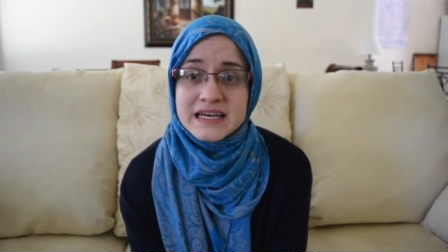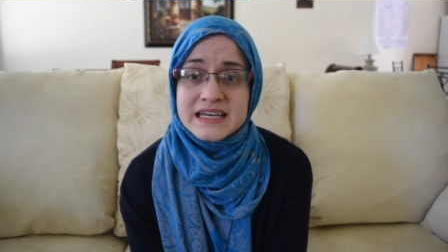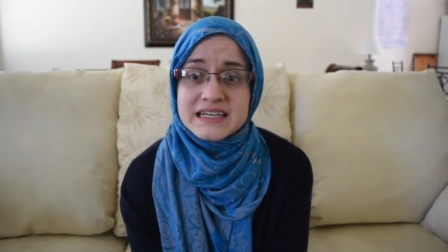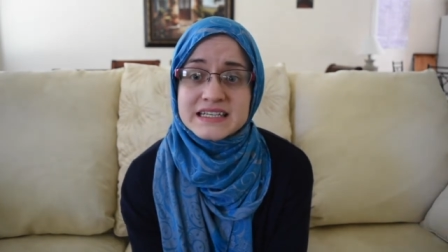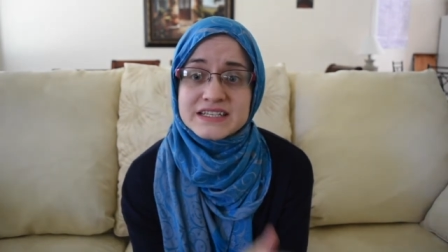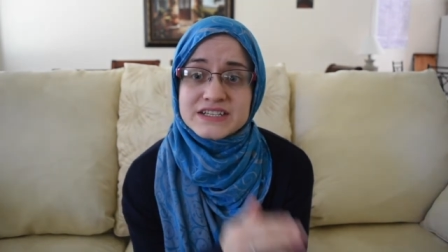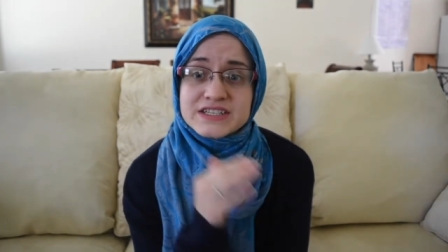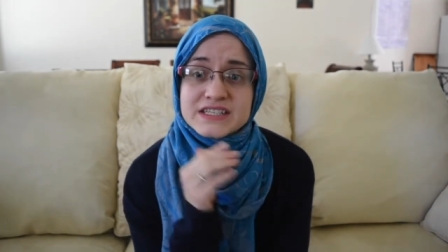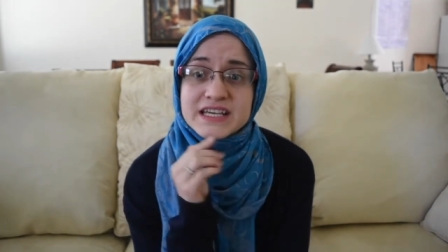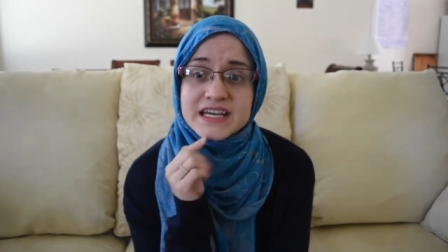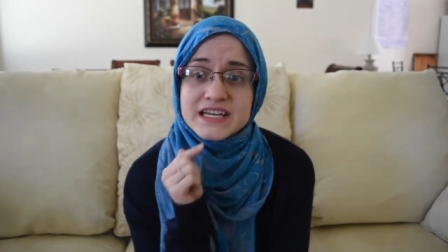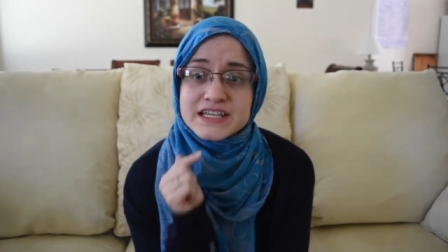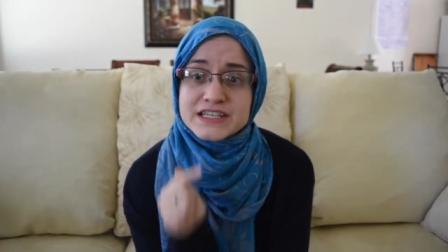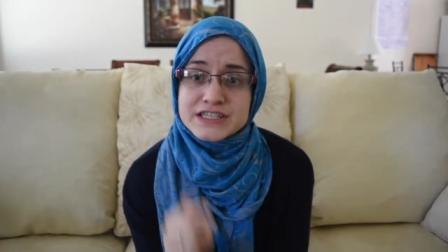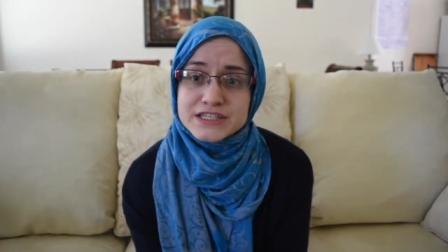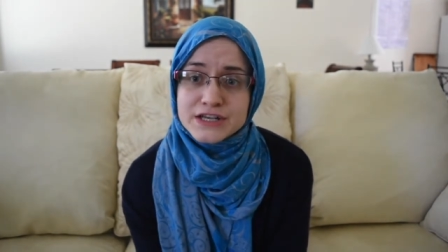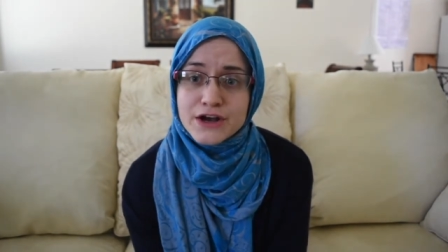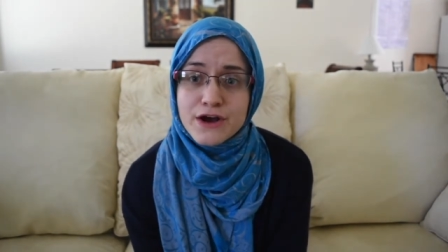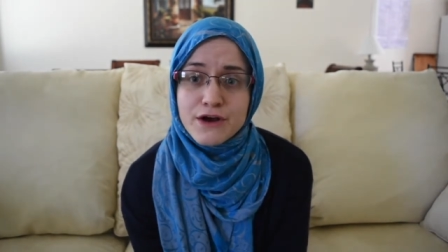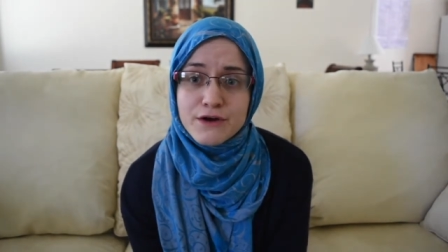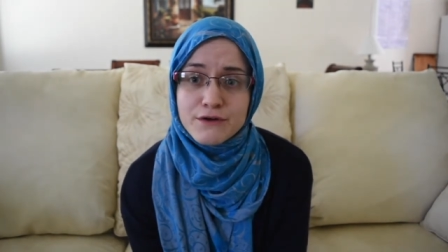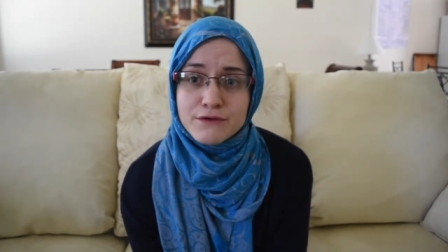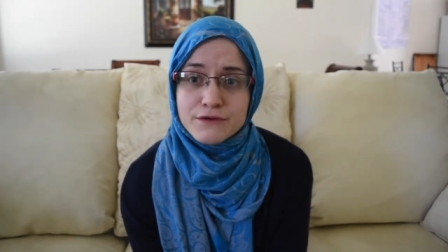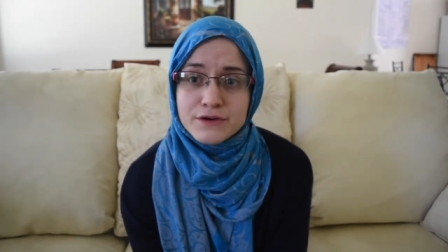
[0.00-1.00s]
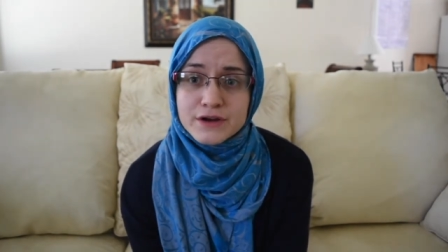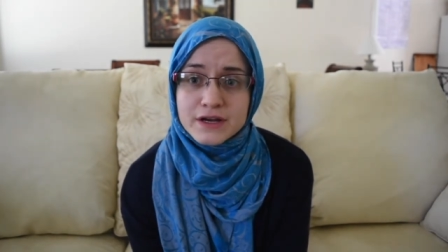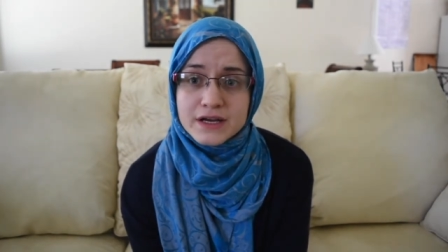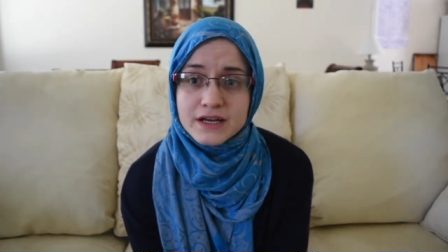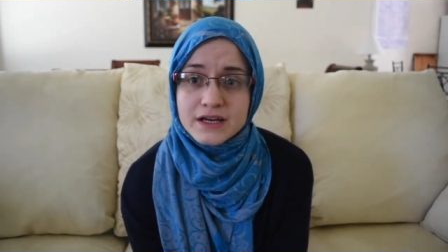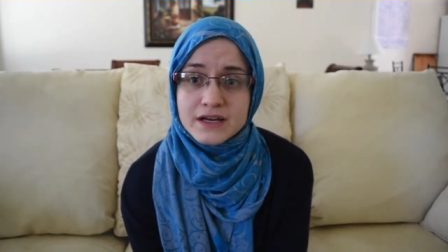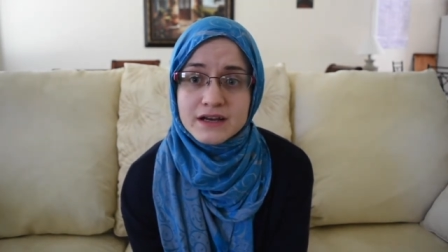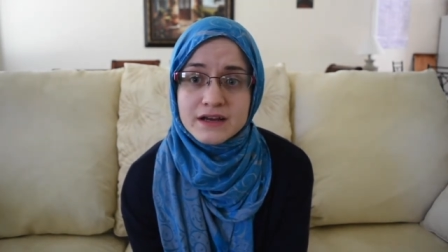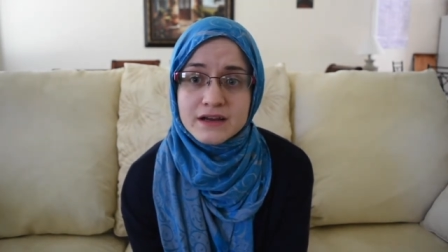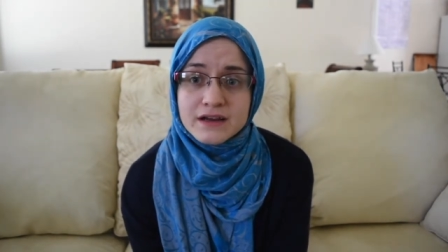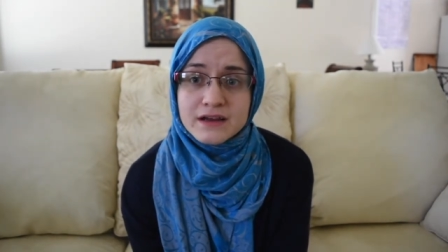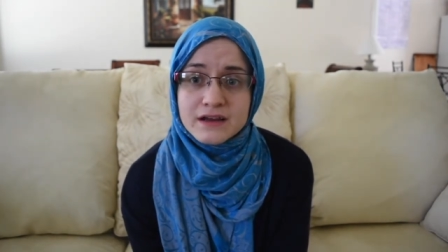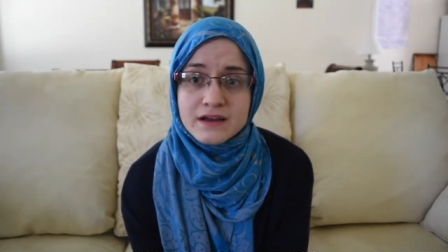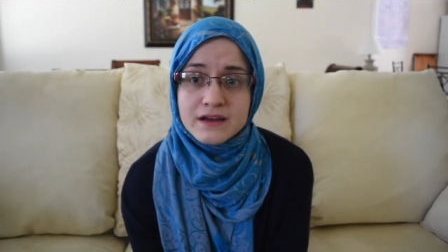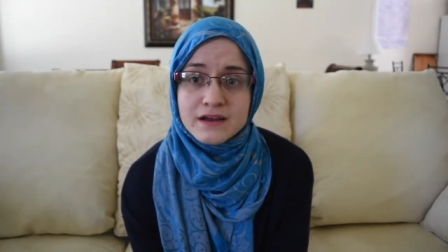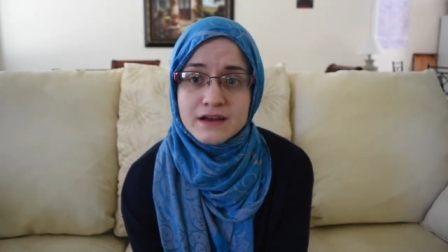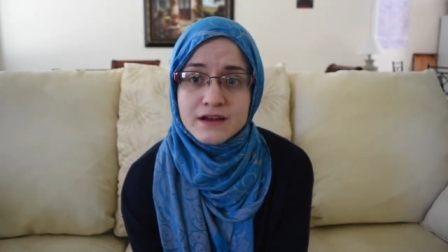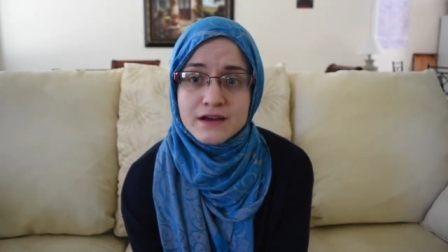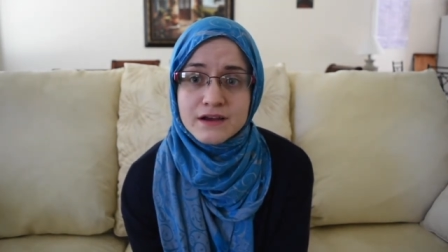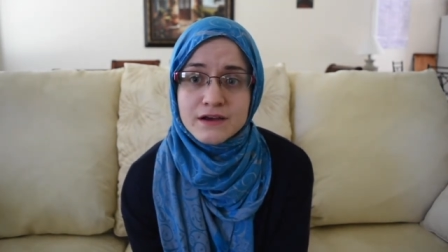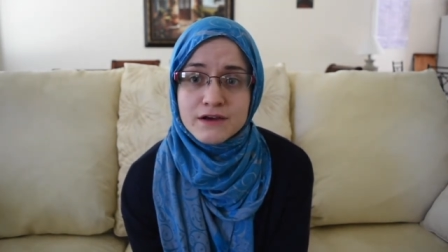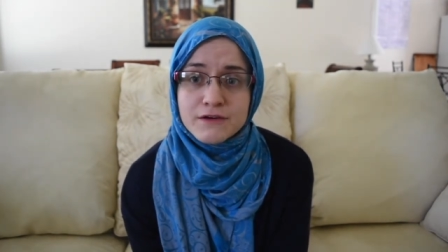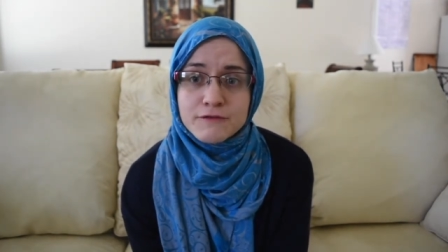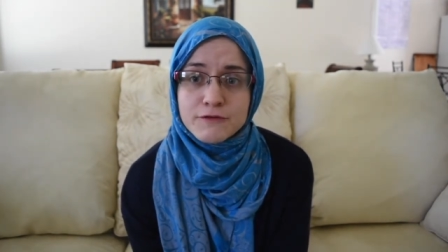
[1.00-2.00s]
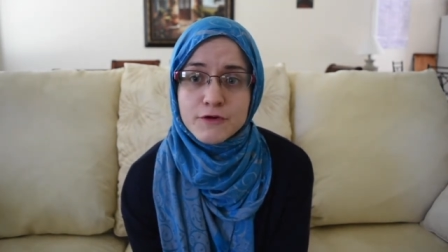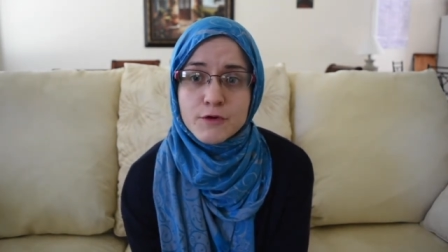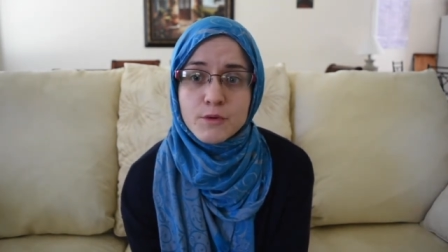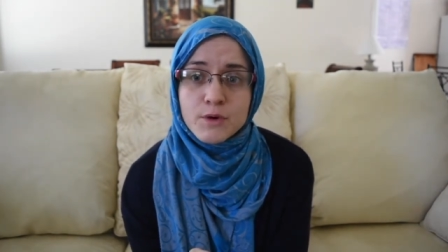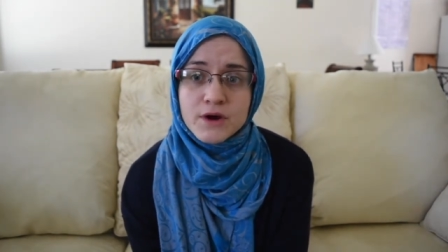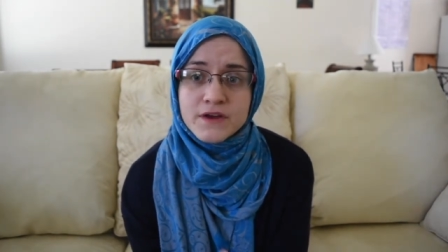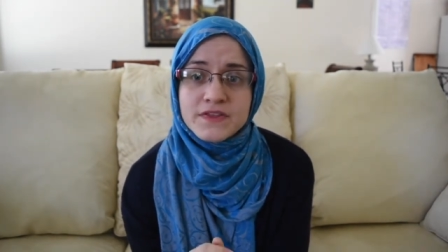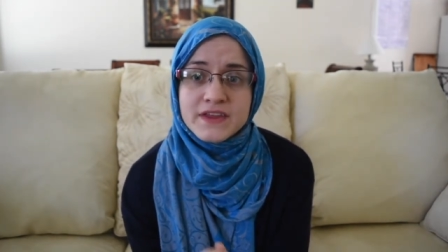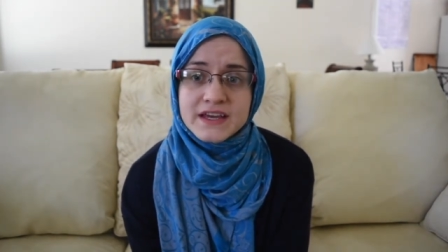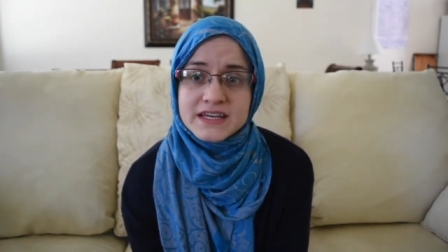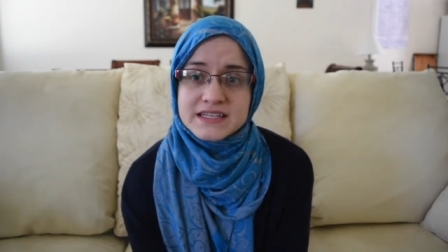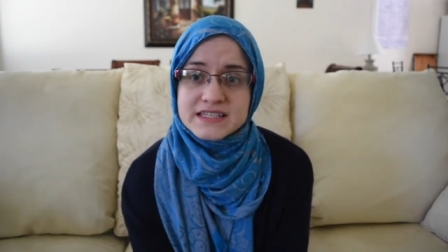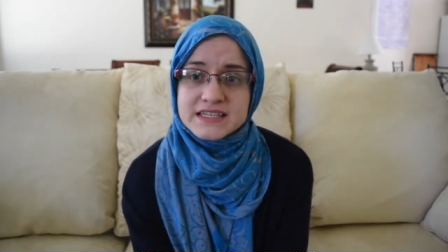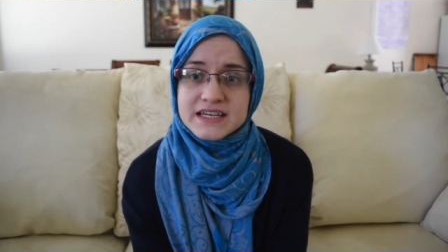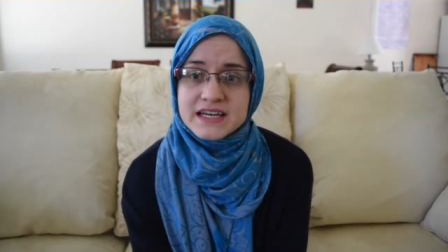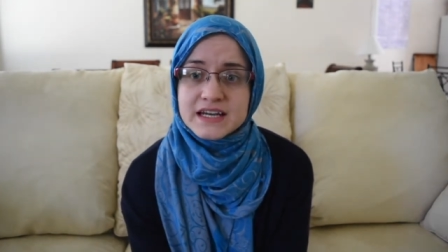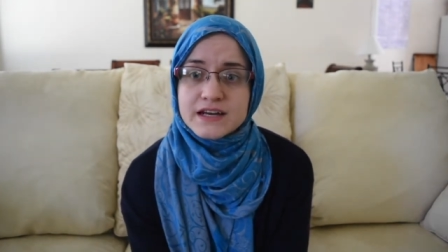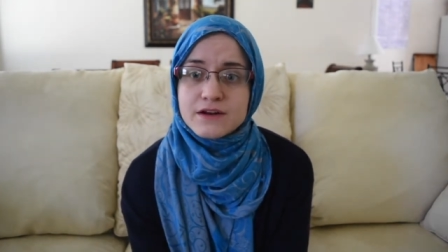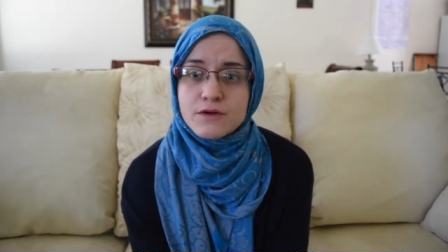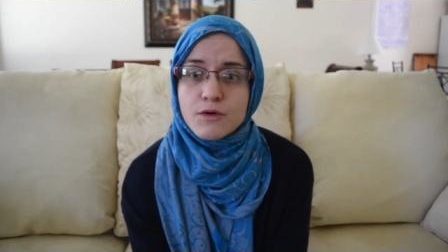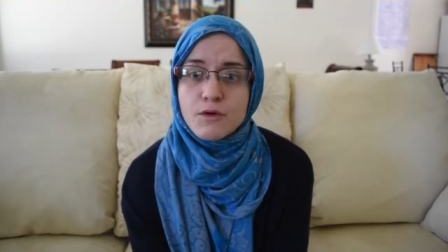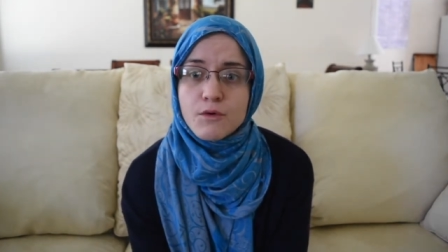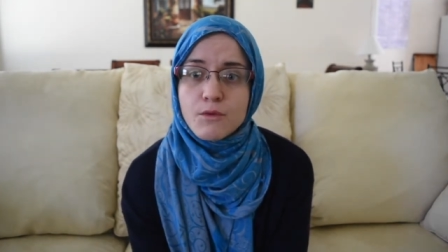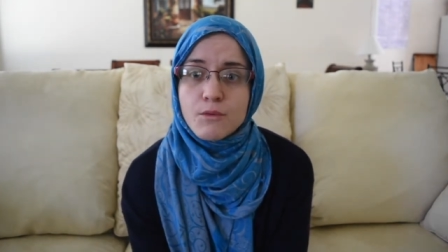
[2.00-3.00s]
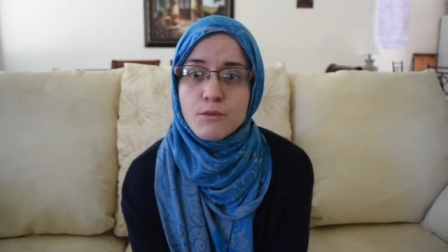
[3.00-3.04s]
to say sorry for what they did.